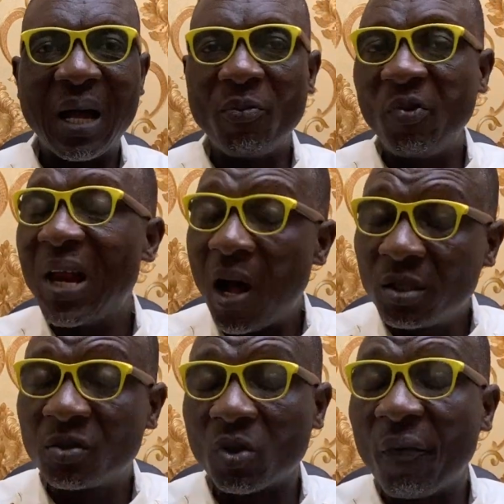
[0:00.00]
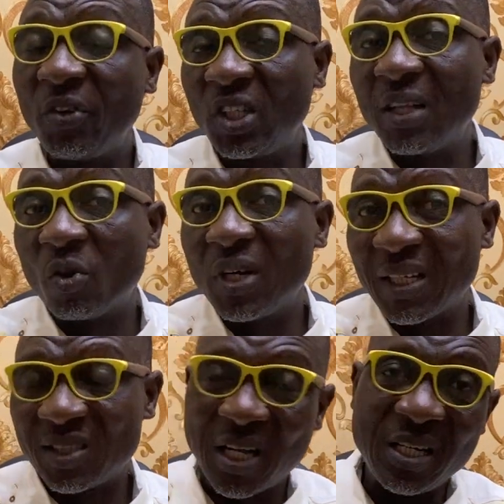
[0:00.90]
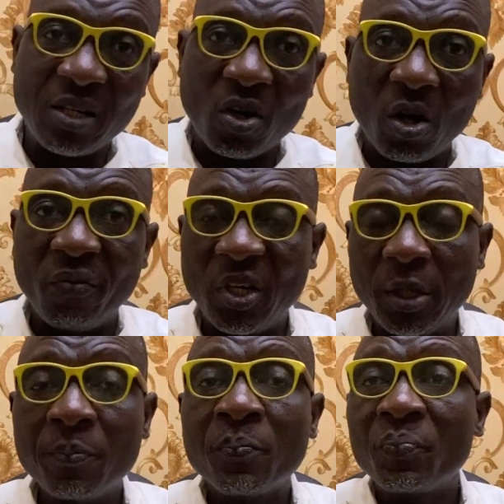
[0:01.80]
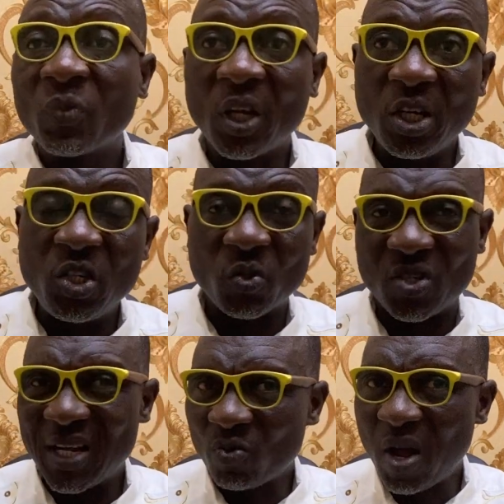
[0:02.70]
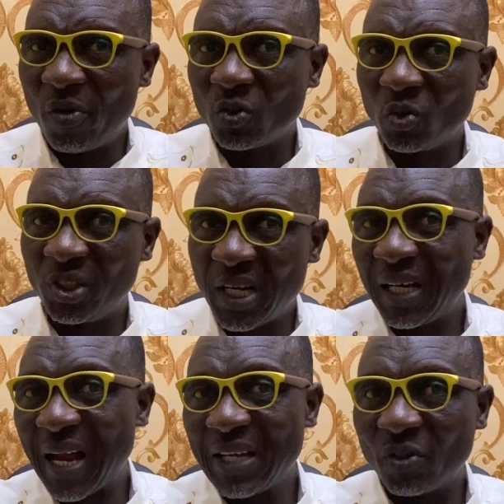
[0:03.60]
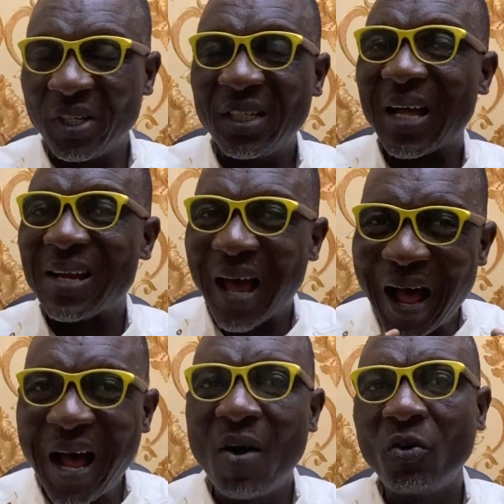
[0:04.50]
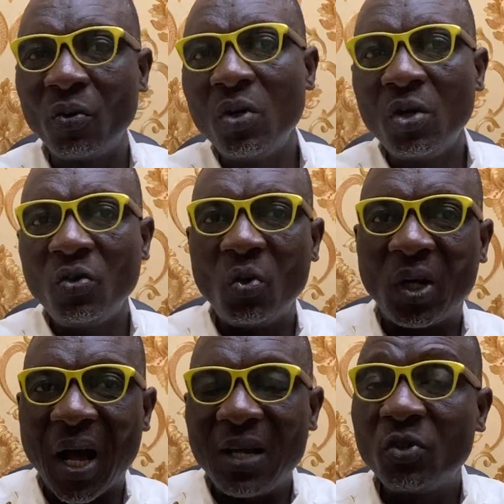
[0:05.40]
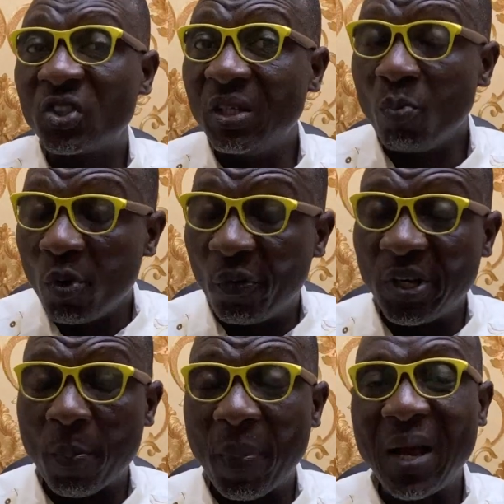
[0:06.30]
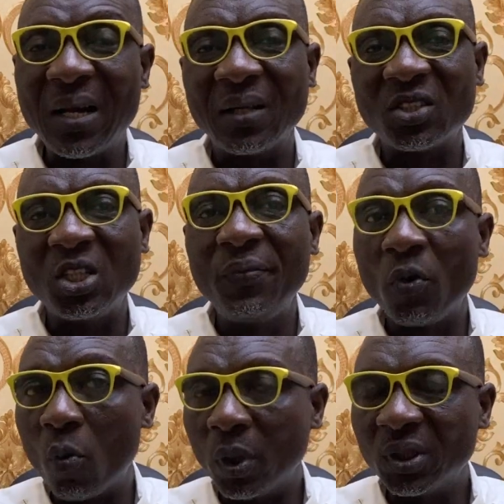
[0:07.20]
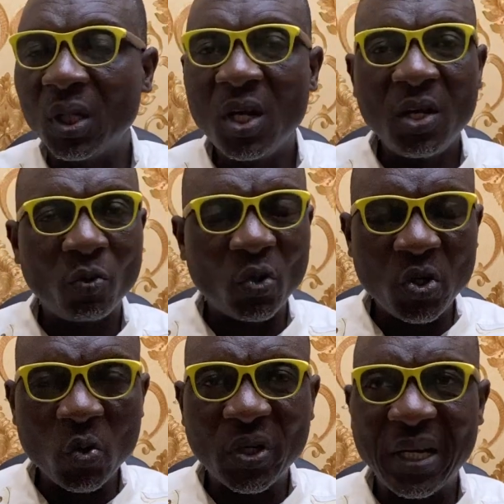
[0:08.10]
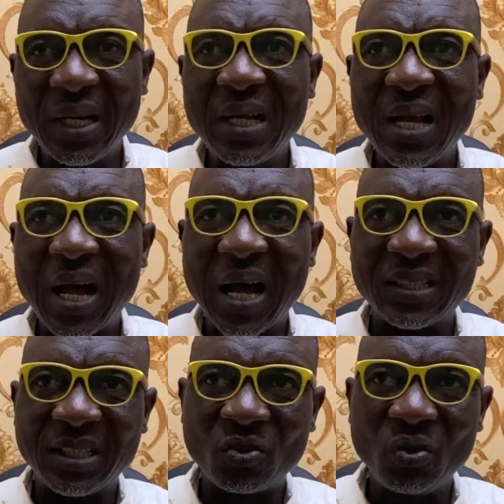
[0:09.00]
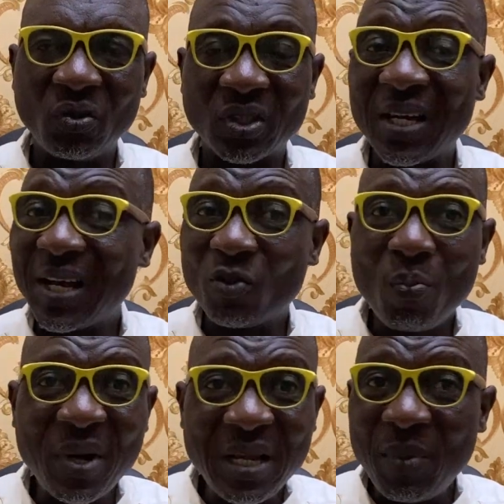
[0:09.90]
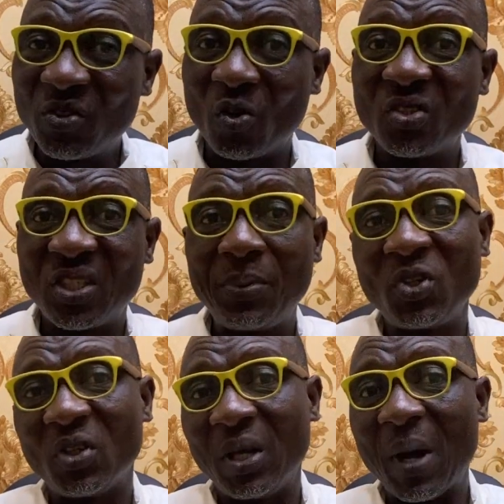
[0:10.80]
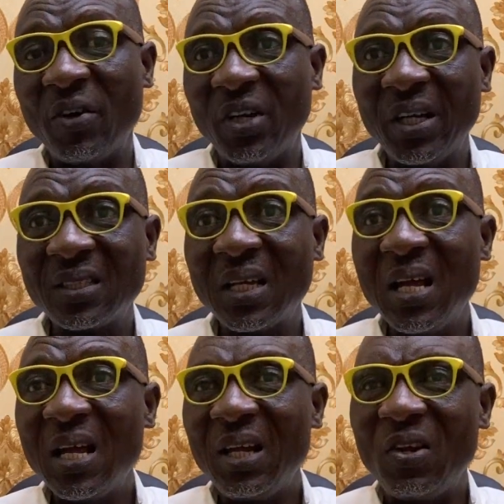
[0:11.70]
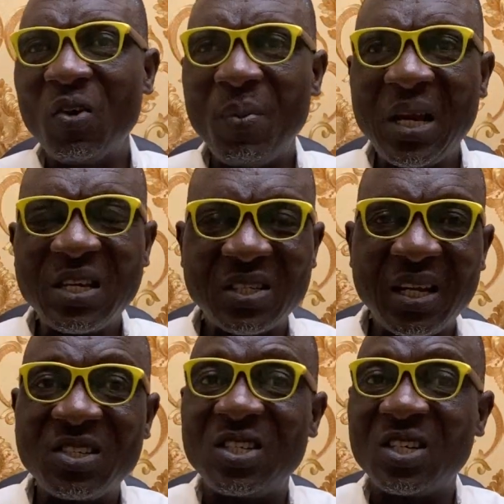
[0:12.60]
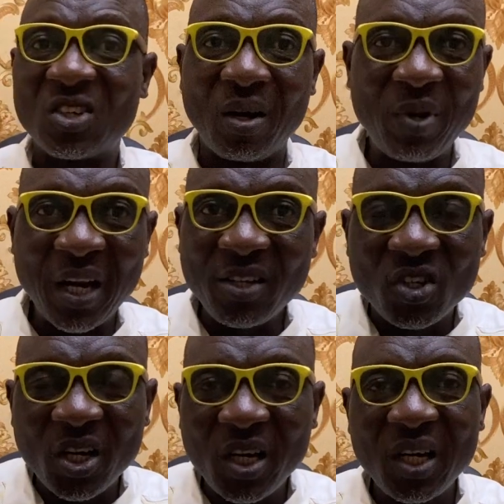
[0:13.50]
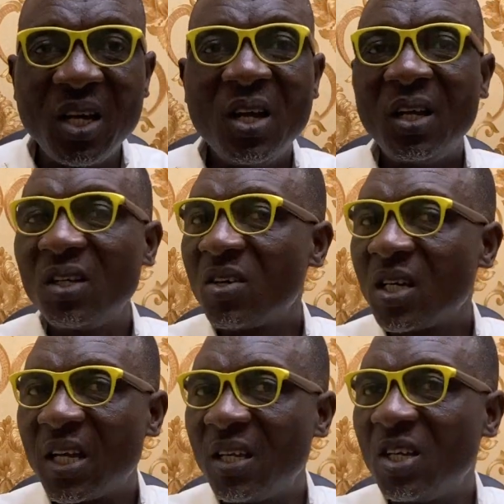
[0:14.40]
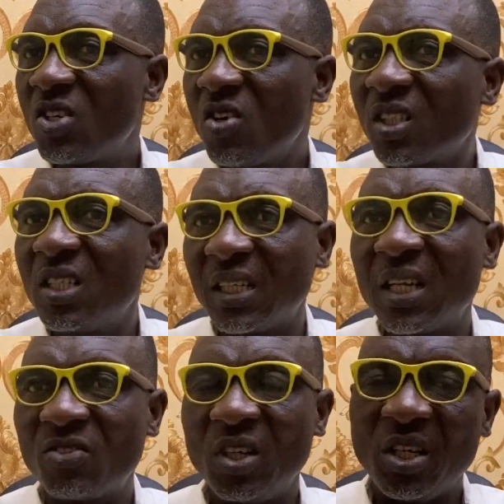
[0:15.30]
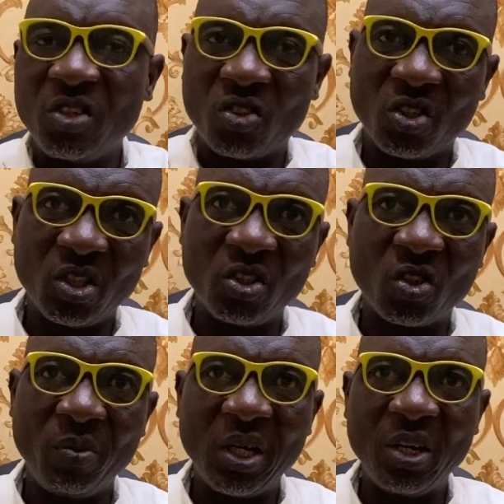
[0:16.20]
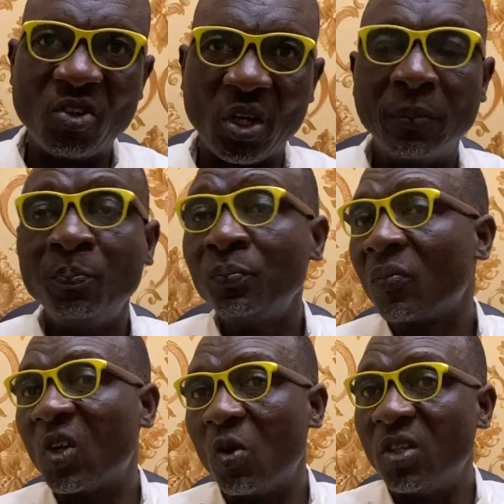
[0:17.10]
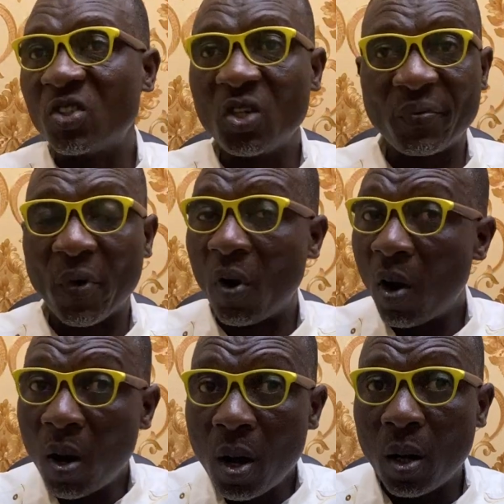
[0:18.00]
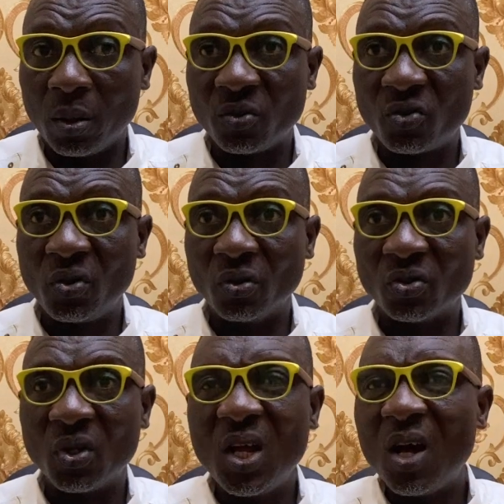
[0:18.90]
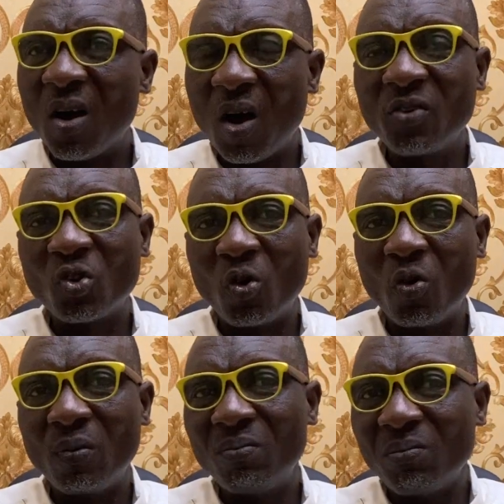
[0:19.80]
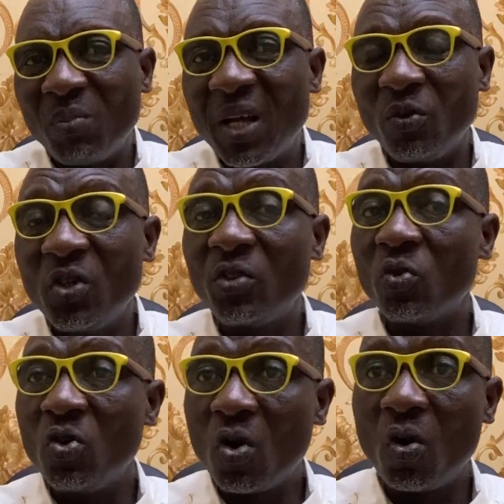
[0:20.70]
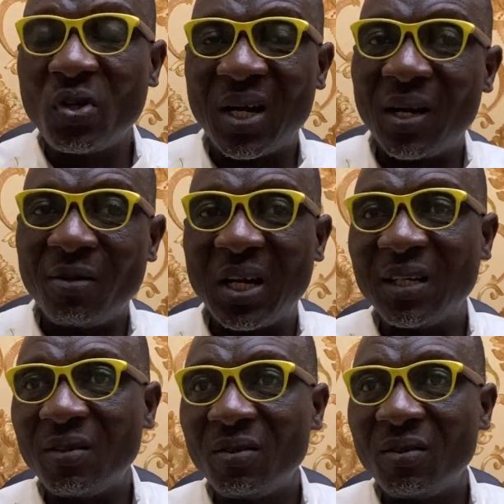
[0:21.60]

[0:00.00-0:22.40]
without sufficient understanding of the issues. That's why I want to shed light on this and how can you still move independent if you want to the UK as a student. And there's so many misconceptions about this. You know, many say it's discriminatory. It's not necessarily discriminatory, because it's not for all students. Also, you need to know that